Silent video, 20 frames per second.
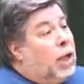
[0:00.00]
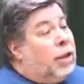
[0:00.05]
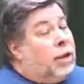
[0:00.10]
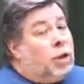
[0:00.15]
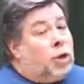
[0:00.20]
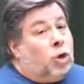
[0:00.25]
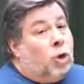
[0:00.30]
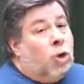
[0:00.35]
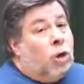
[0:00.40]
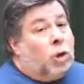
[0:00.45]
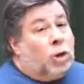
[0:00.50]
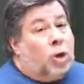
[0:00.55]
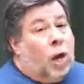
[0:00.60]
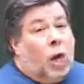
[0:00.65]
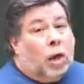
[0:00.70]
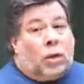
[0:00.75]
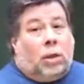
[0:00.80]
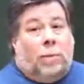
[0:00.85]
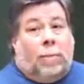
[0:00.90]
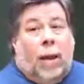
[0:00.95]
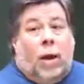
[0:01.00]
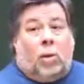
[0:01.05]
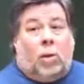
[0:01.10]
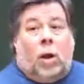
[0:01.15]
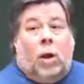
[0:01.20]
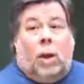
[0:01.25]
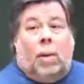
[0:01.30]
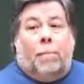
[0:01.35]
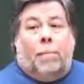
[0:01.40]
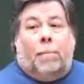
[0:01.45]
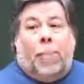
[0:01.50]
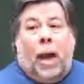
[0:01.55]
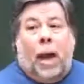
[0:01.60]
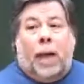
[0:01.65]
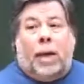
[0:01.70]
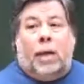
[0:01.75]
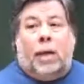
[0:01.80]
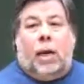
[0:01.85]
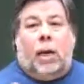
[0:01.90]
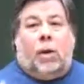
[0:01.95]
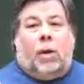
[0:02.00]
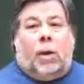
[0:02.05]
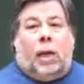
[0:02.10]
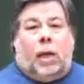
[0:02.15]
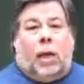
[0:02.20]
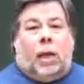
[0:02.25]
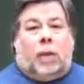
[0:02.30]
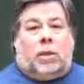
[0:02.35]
and the journal talked about binary,